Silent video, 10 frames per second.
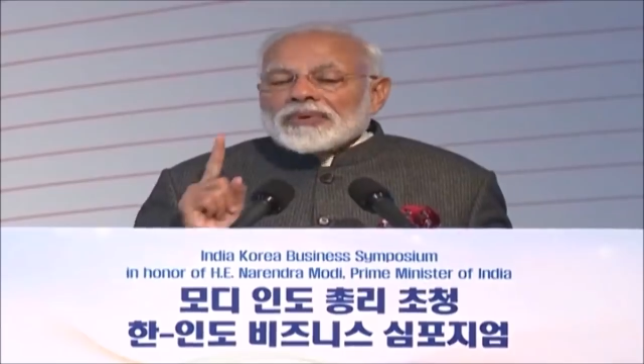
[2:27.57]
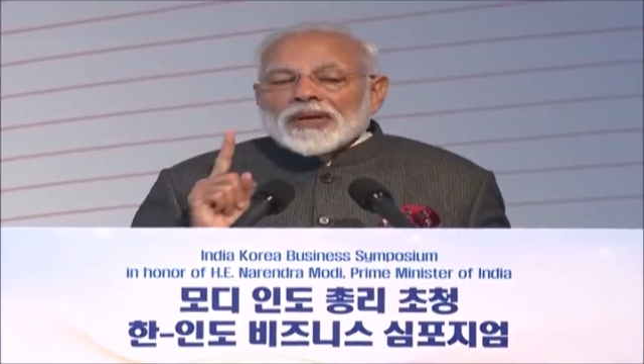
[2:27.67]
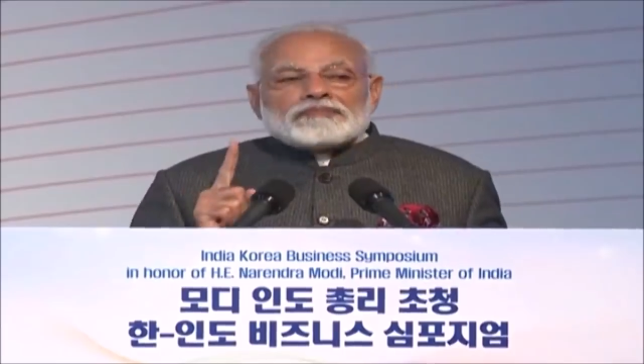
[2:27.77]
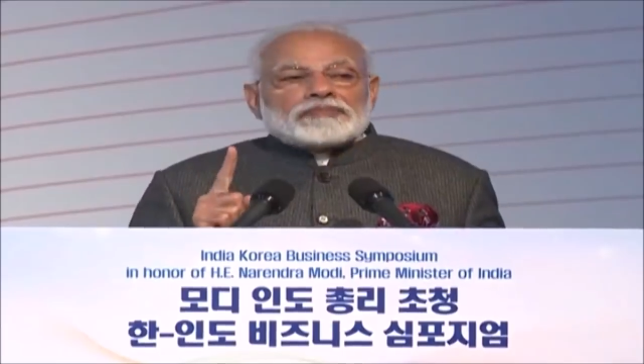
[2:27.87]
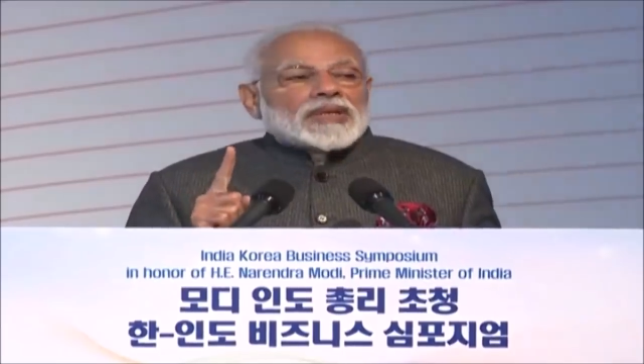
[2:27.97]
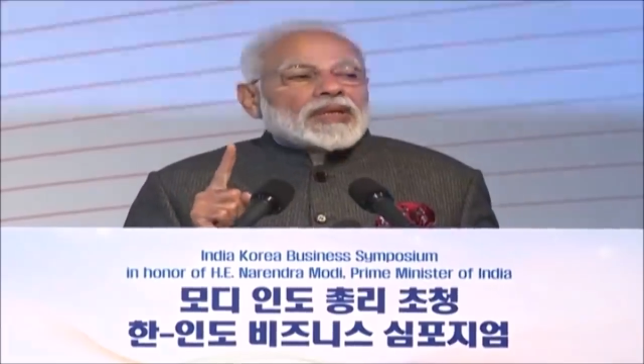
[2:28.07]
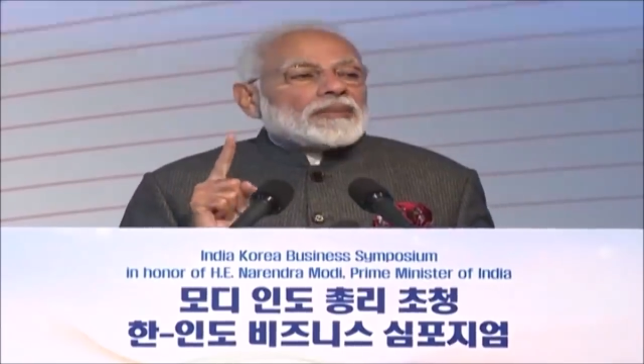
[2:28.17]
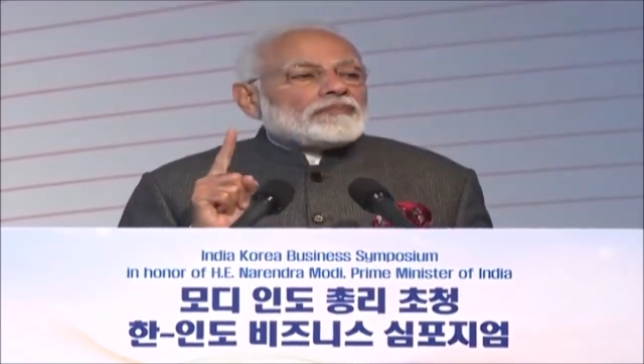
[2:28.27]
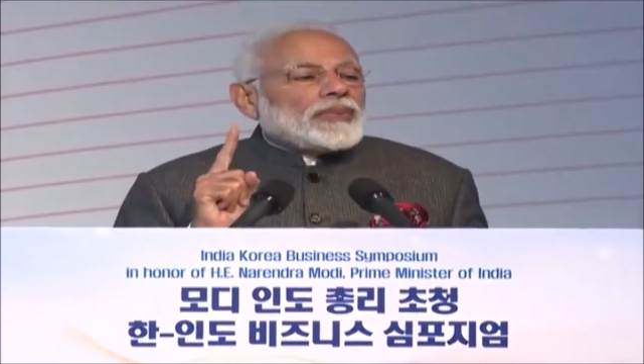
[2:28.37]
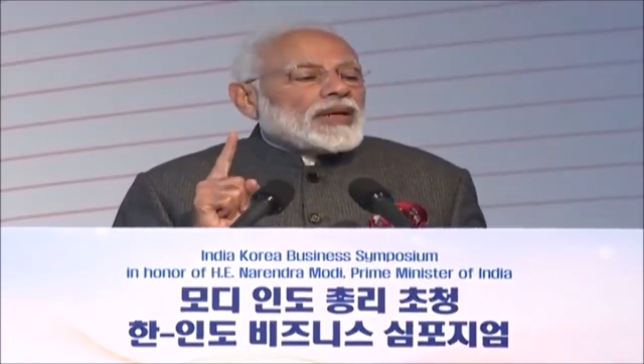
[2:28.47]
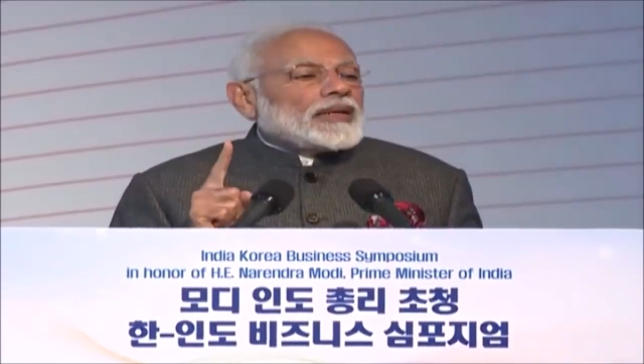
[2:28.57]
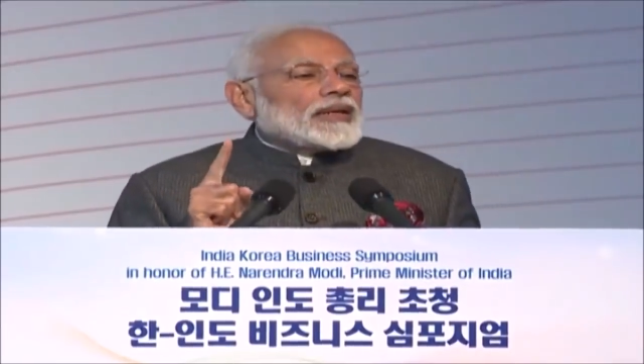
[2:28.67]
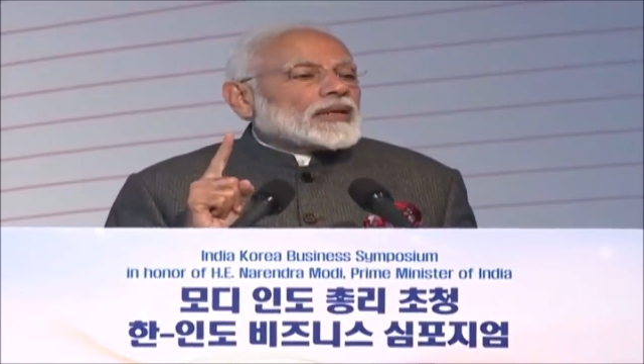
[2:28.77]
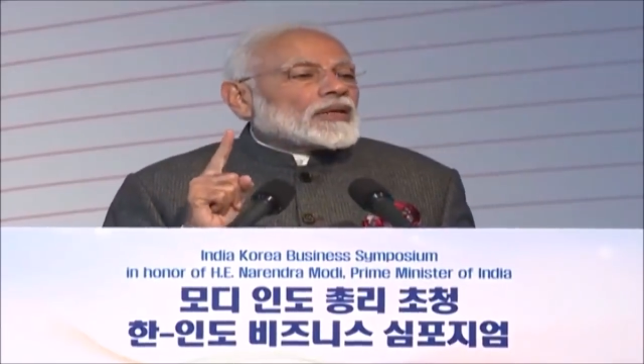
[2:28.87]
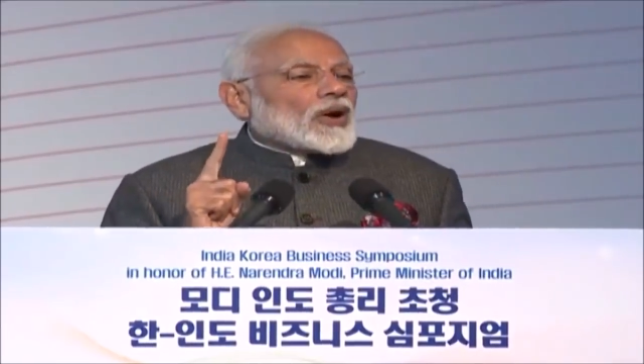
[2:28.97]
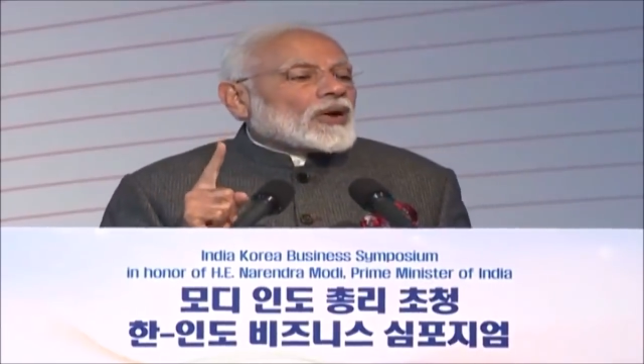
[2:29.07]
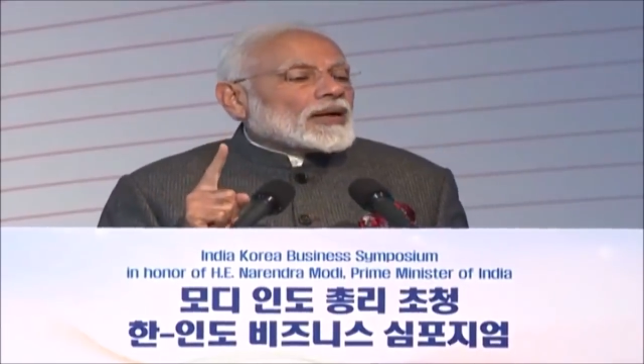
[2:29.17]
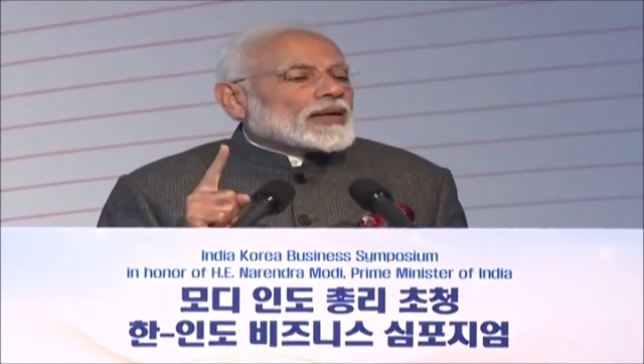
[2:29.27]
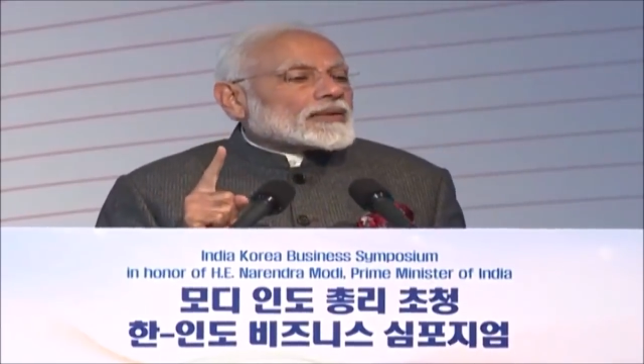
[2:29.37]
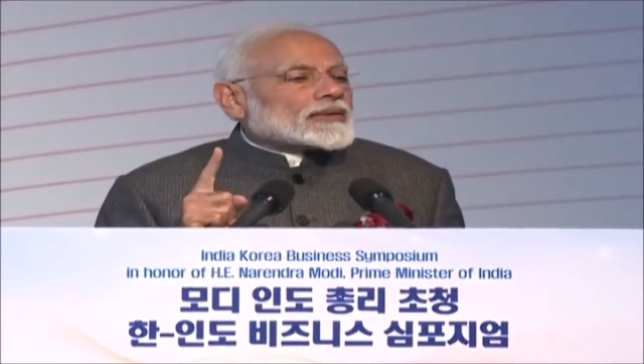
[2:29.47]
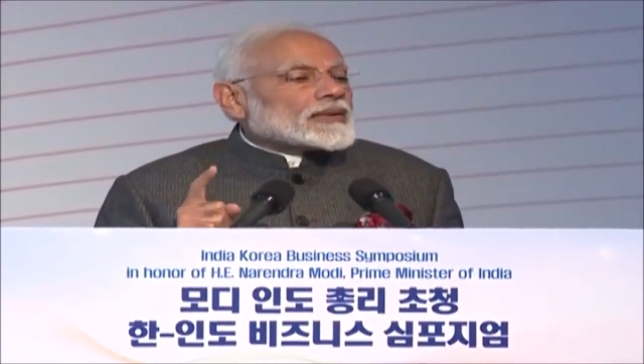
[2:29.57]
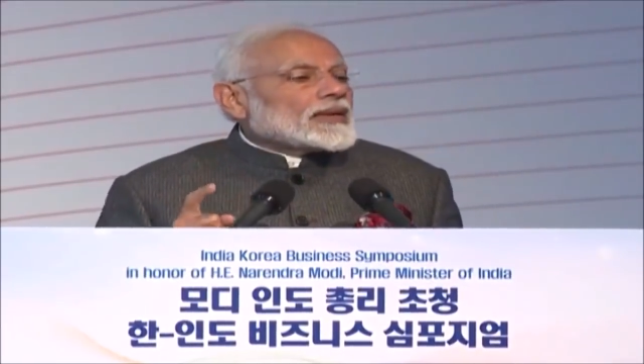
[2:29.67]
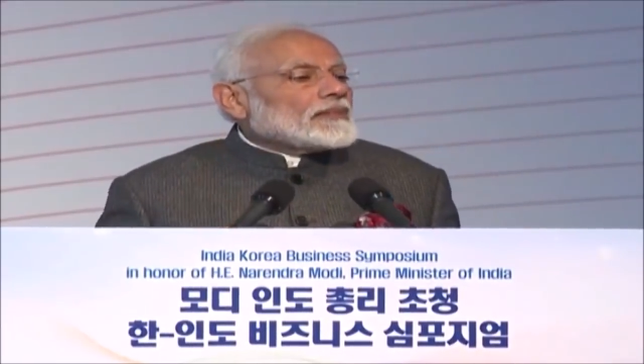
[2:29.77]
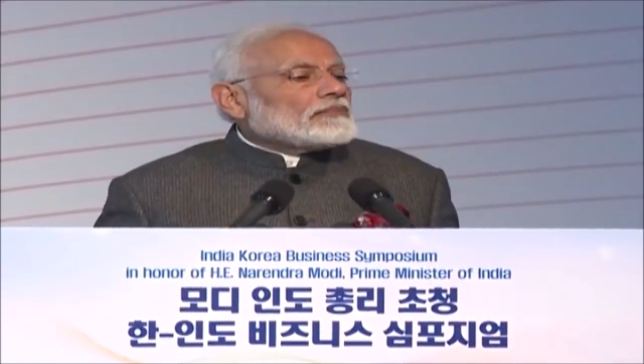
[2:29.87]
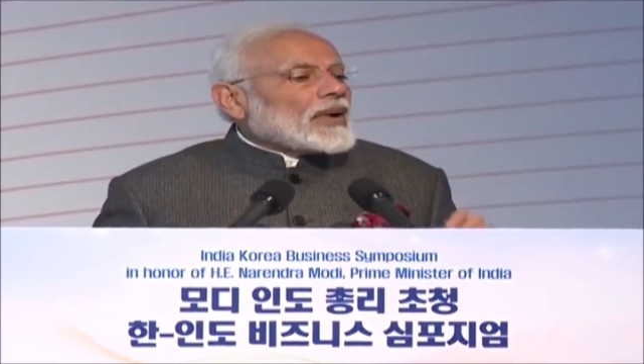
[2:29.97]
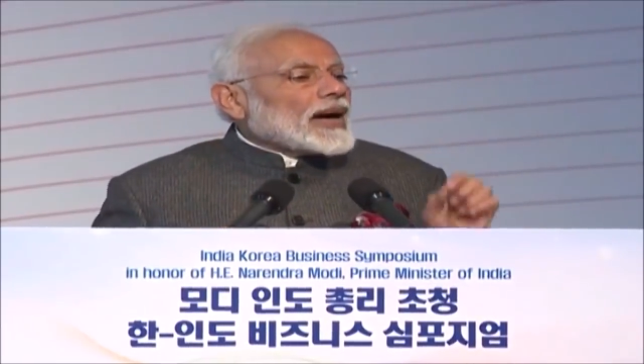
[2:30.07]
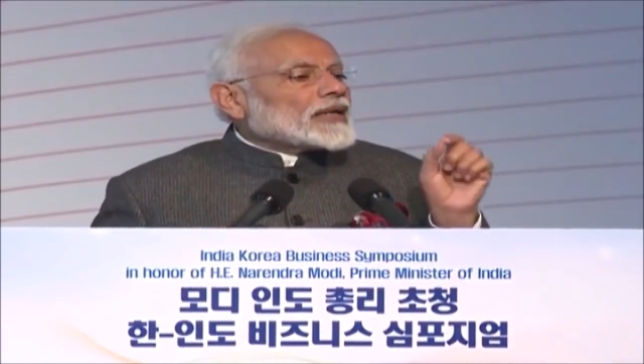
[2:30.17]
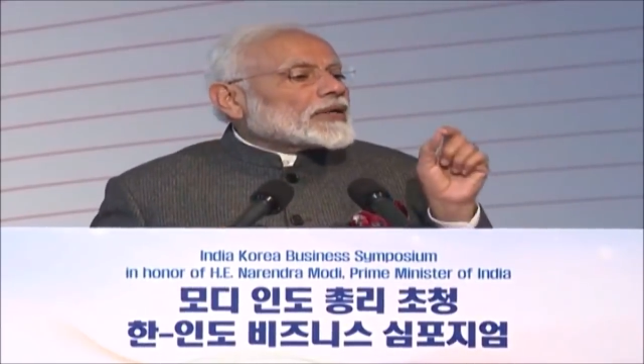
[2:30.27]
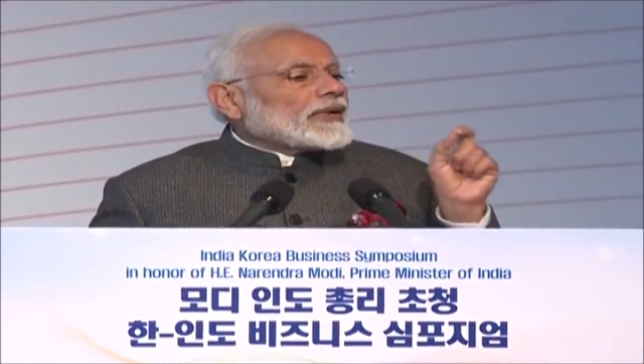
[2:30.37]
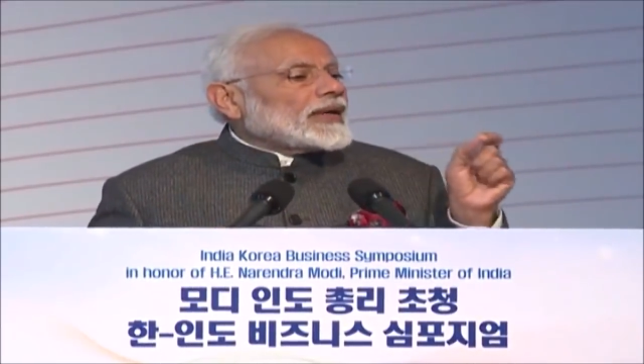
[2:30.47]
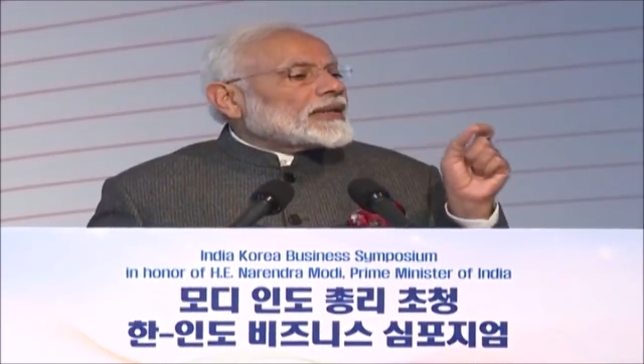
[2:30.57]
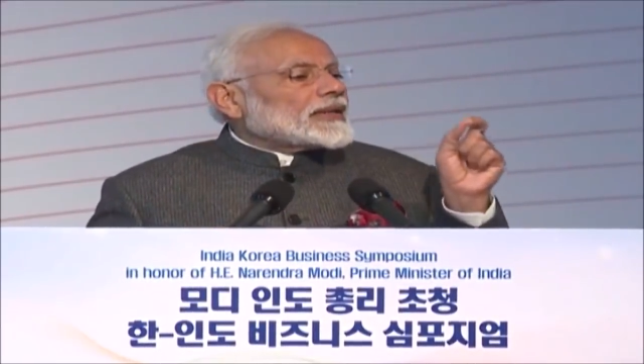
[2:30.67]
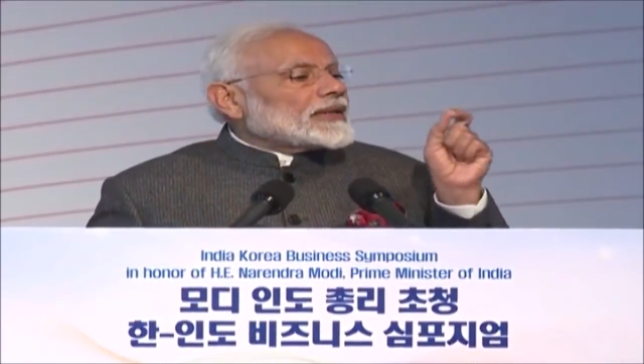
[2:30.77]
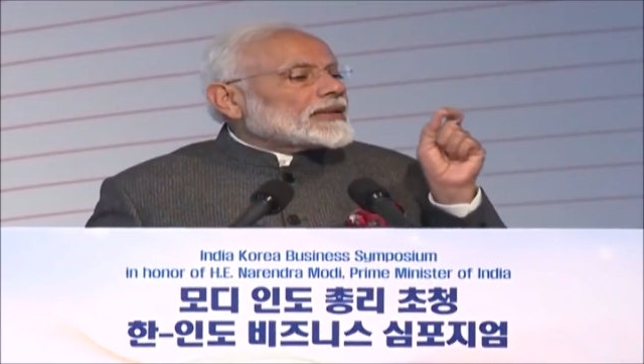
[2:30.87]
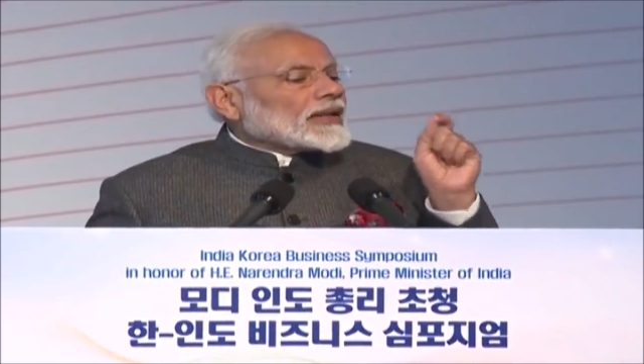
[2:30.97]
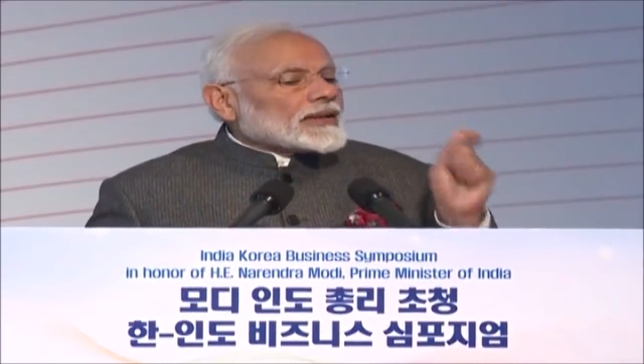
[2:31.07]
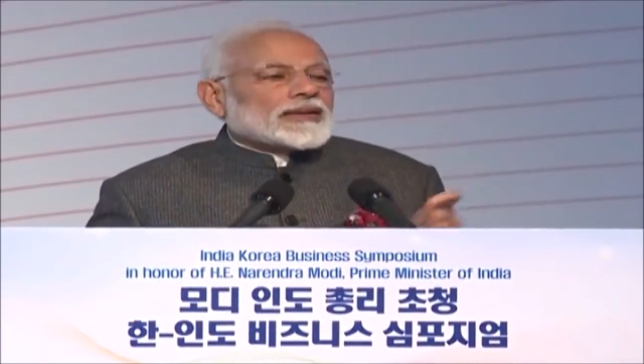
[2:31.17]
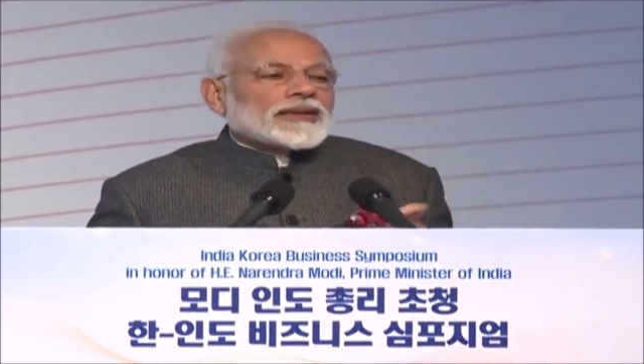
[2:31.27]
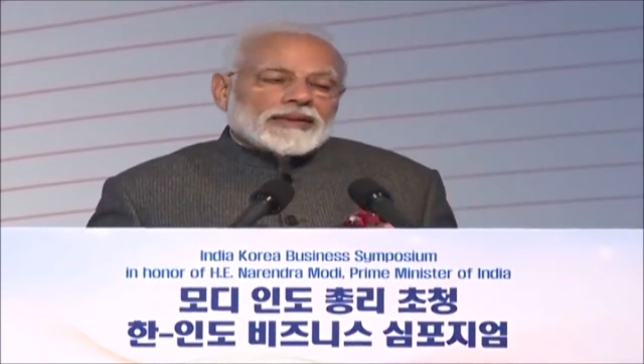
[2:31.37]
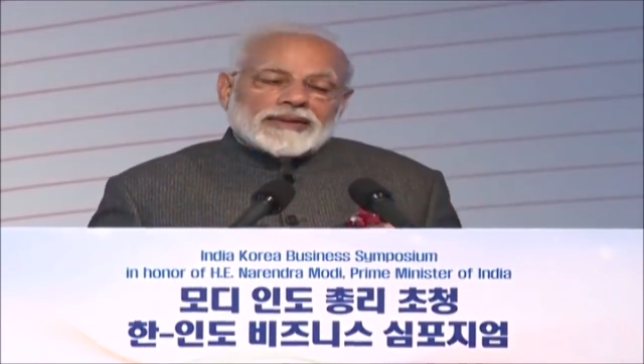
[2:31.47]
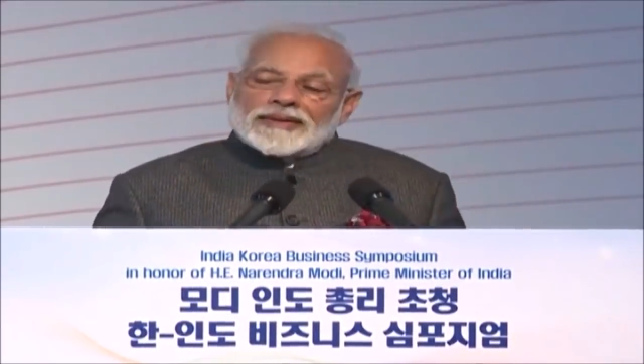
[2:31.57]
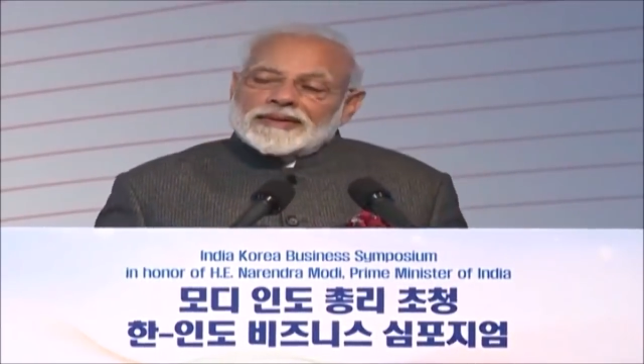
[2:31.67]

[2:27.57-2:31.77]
$50 billion by 2030.